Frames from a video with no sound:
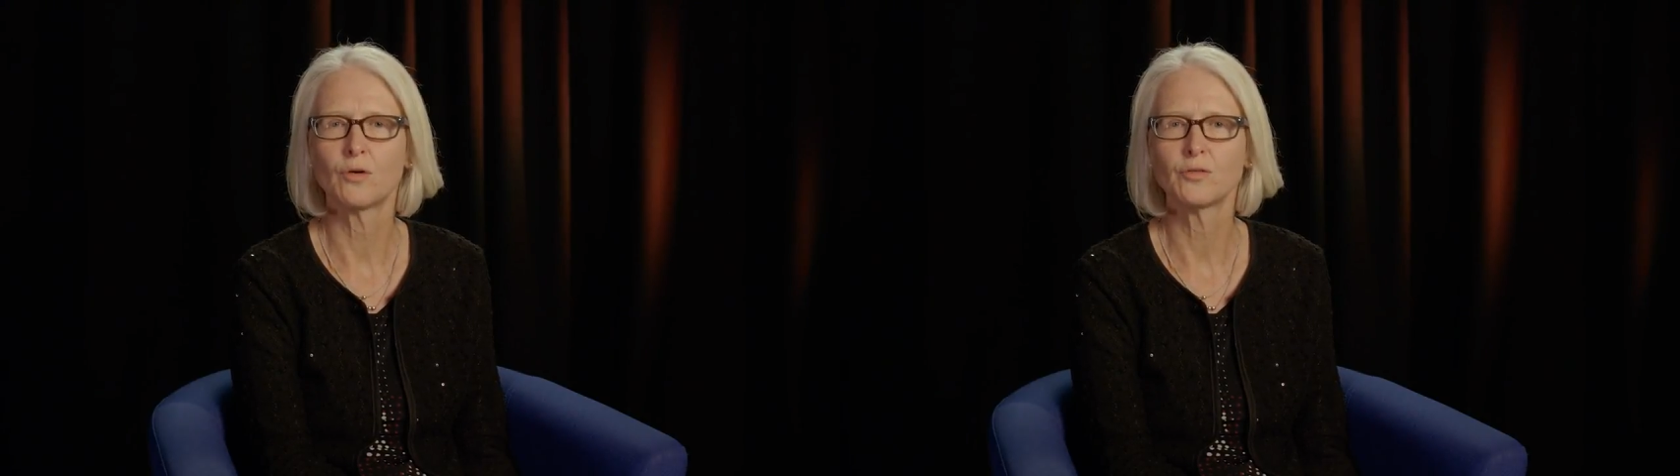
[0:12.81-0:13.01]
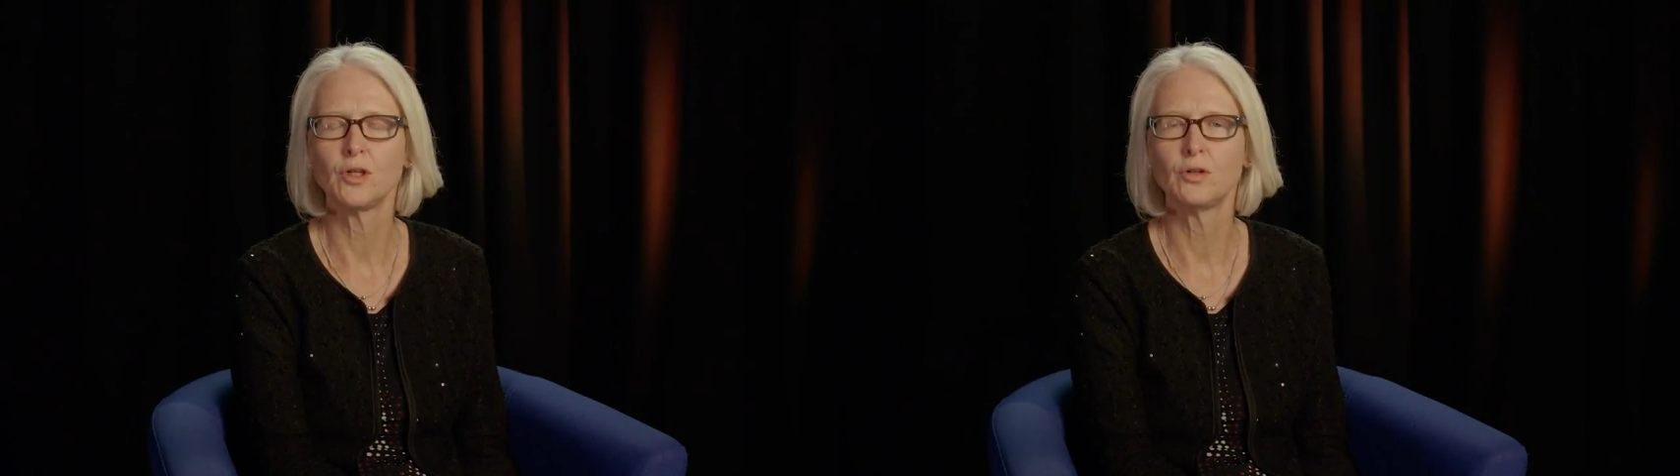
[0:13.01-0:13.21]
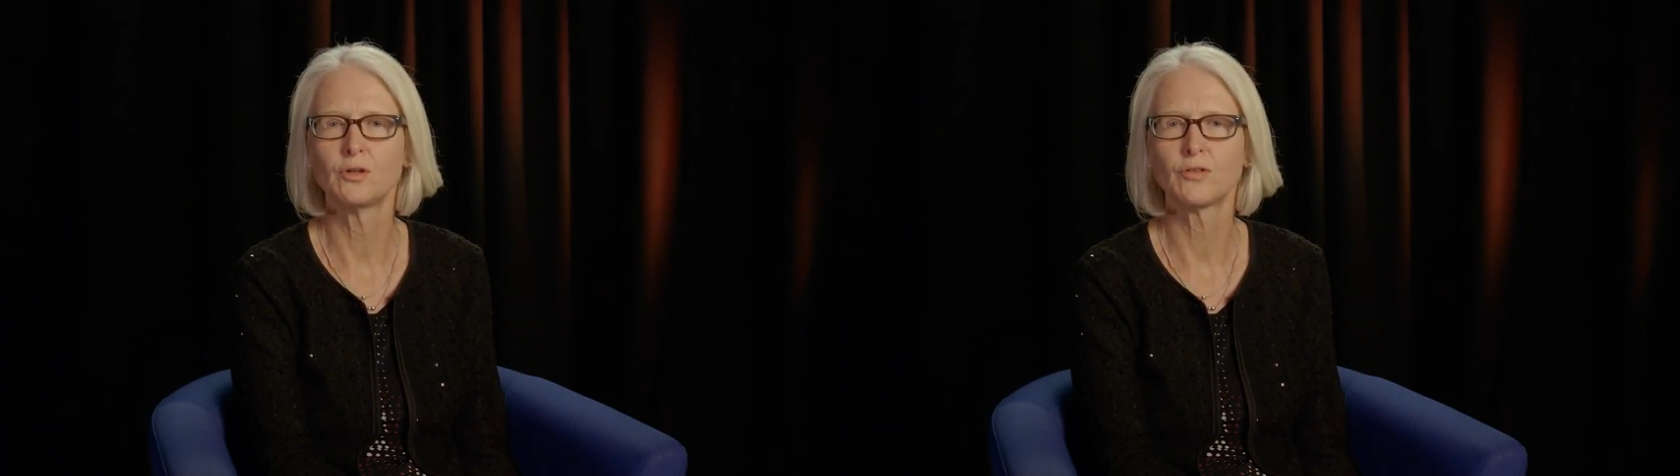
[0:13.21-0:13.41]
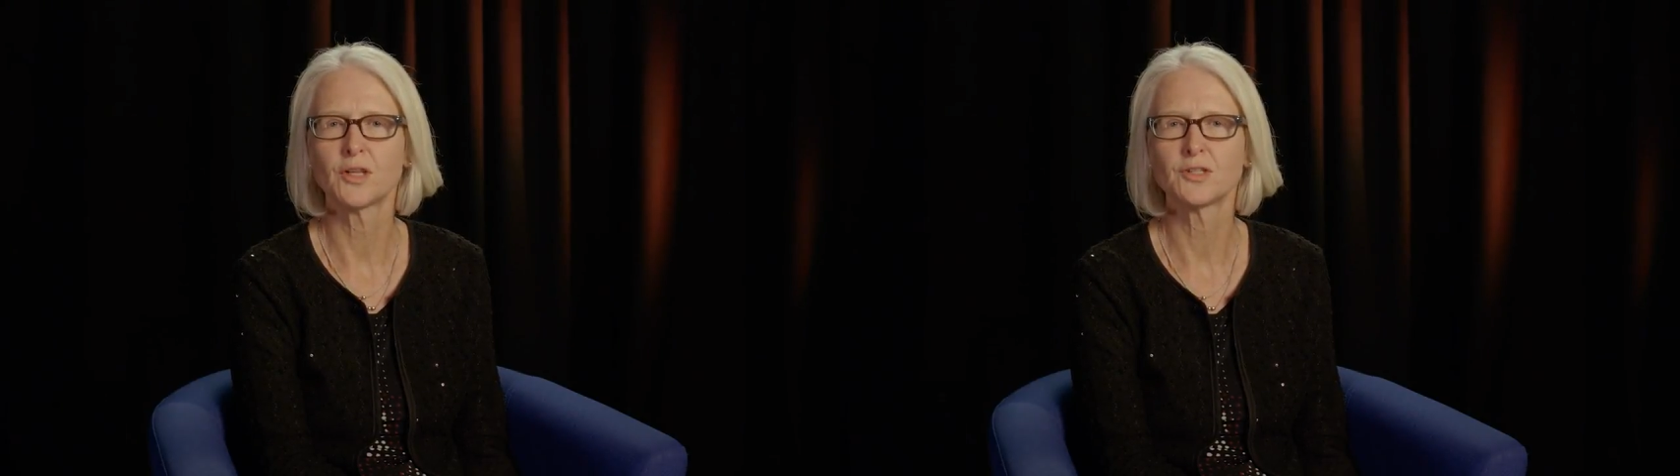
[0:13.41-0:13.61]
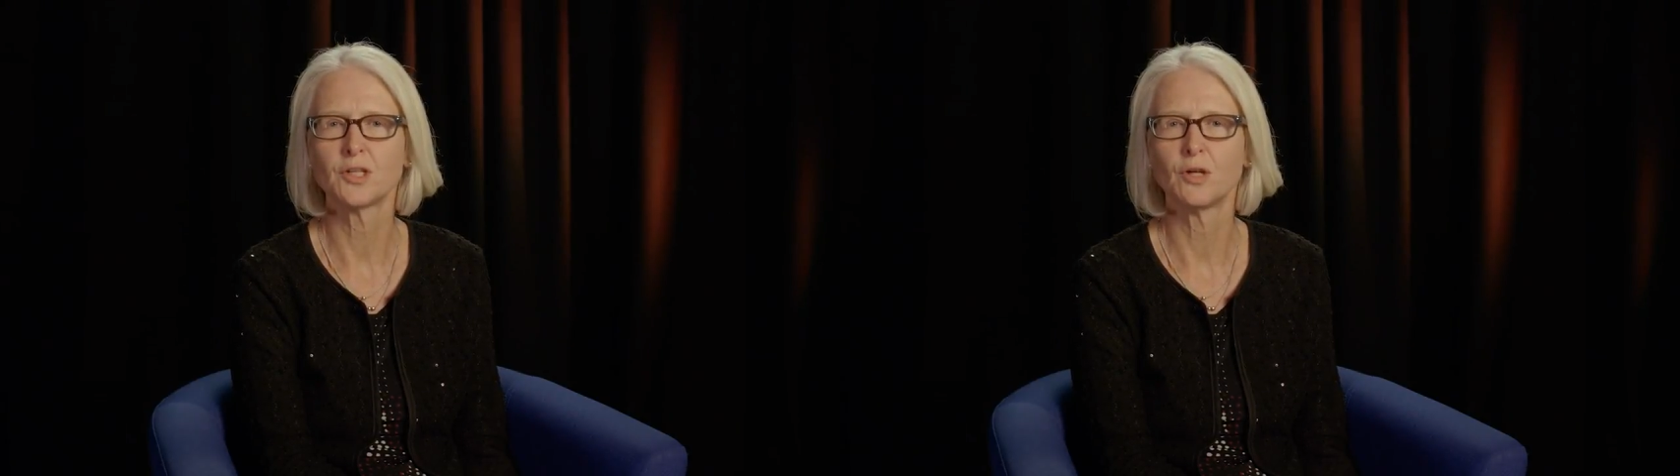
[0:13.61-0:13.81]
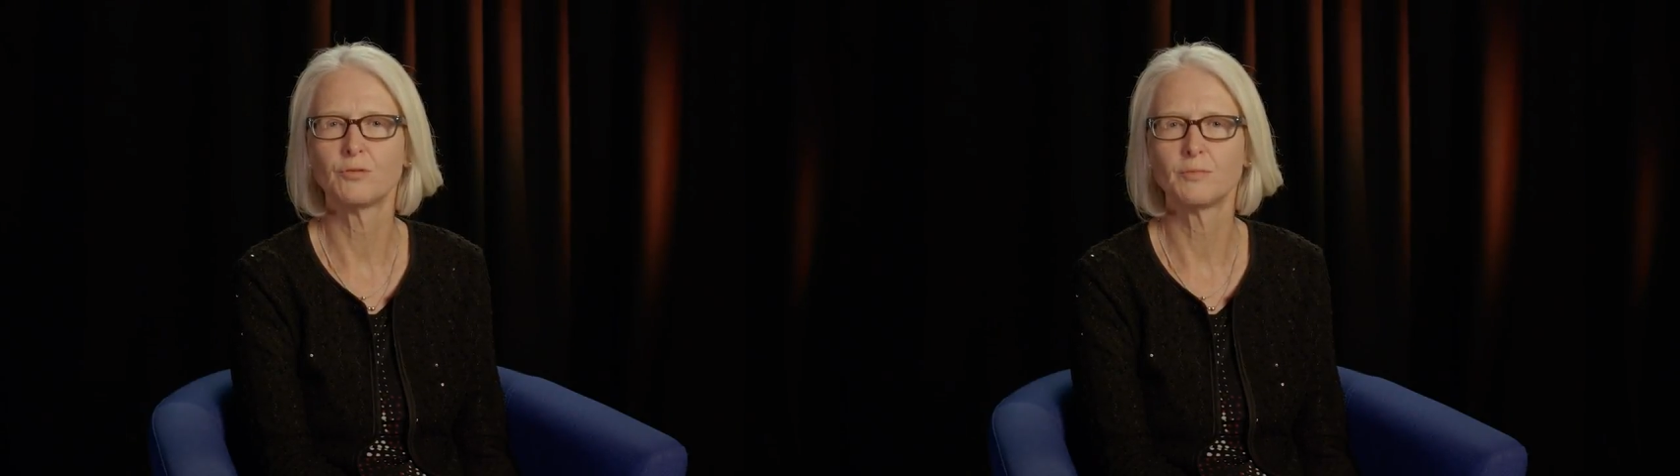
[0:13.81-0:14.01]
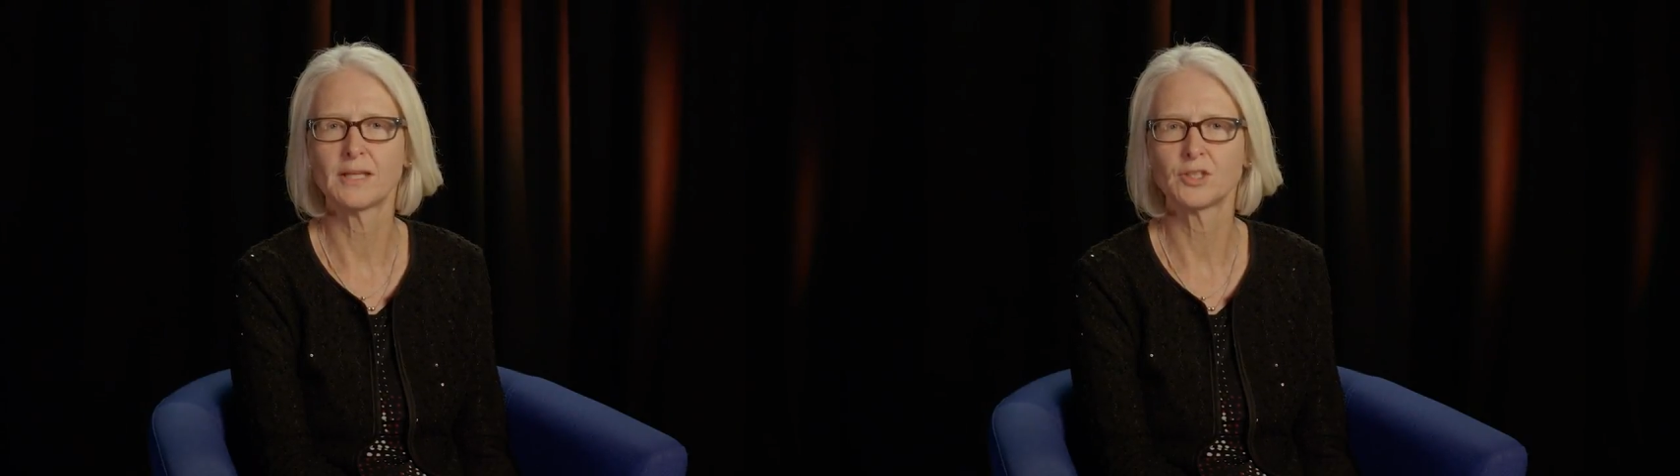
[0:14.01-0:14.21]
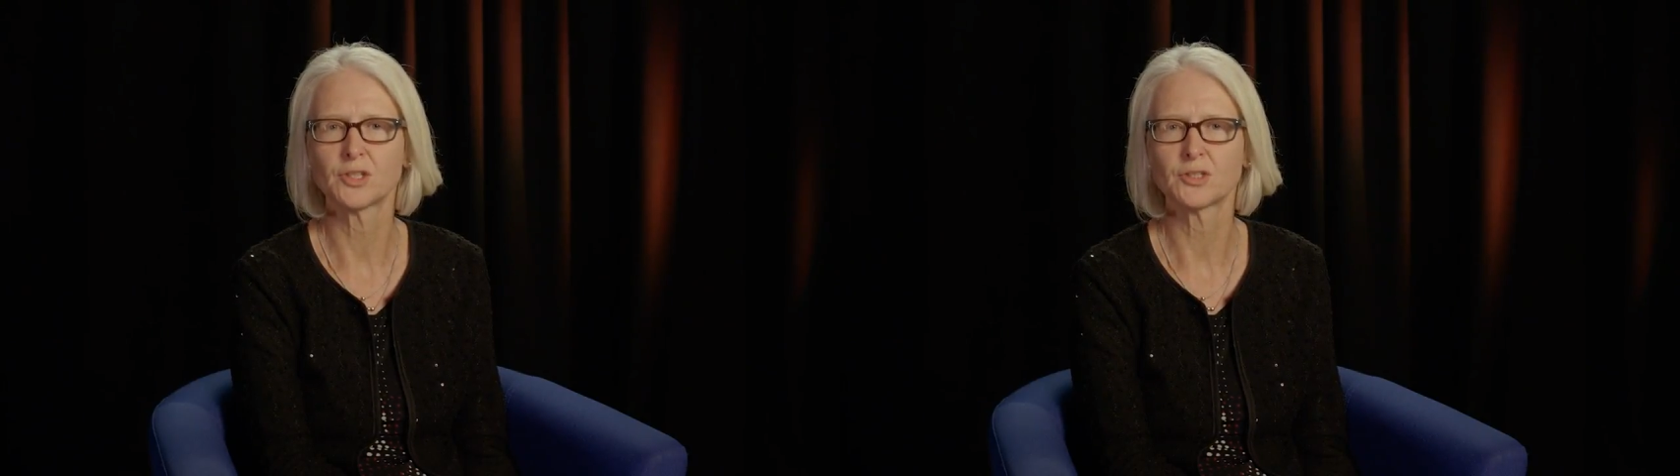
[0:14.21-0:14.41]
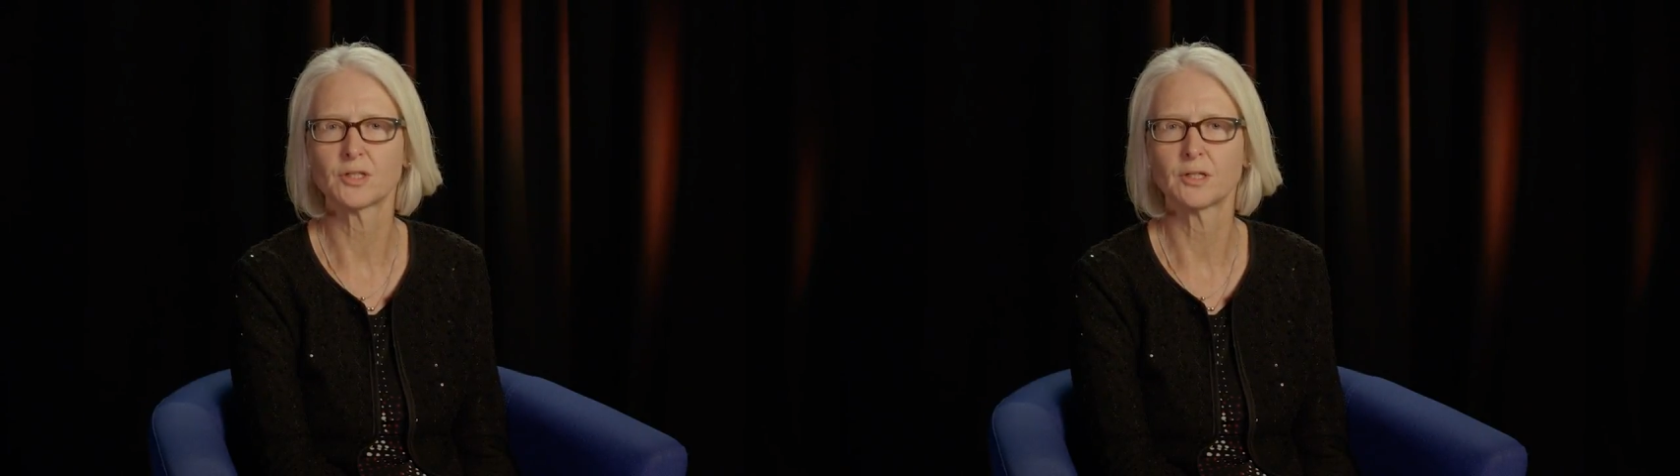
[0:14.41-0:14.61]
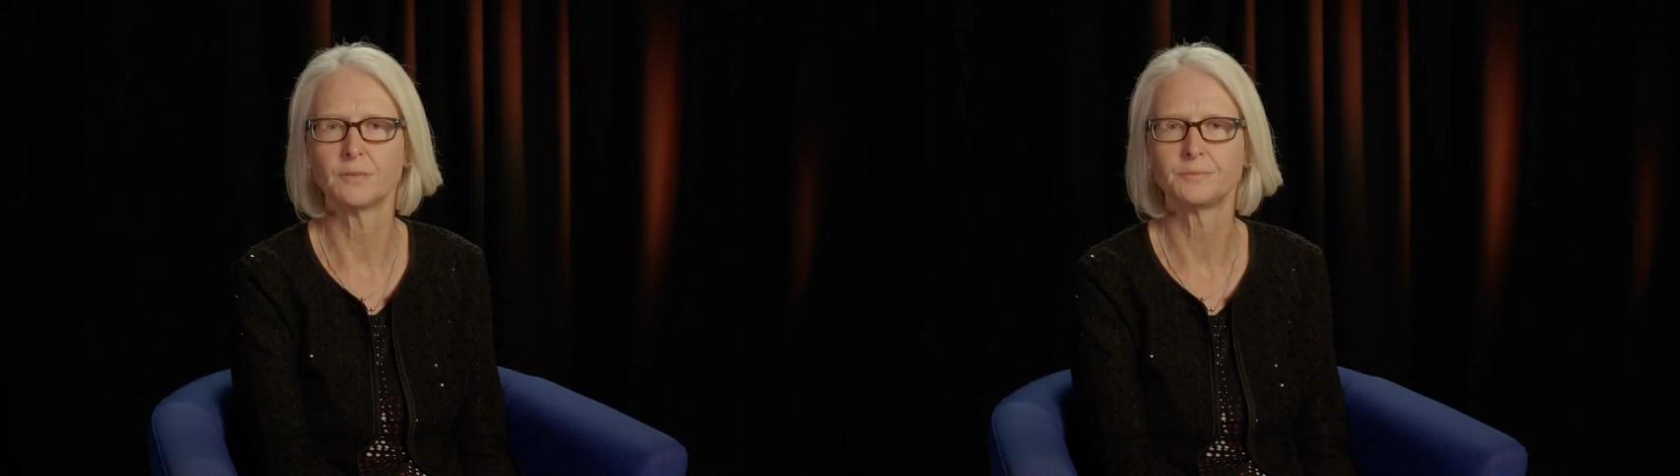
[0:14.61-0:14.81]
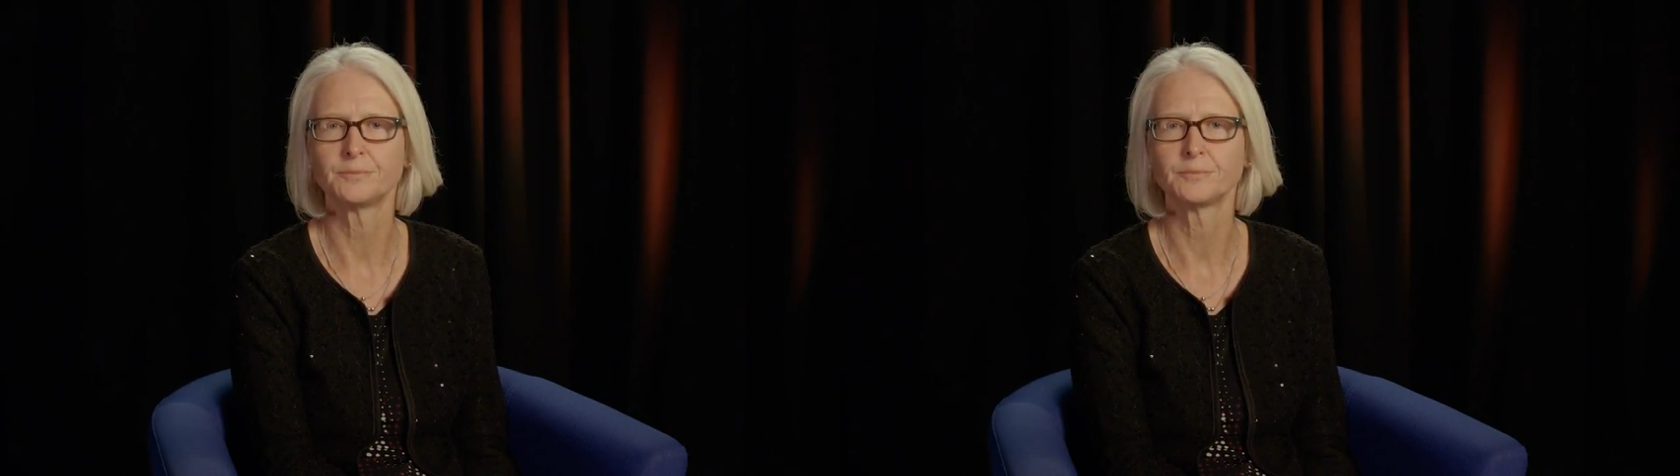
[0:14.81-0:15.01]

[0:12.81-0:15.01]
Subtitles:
of the University of Manchester.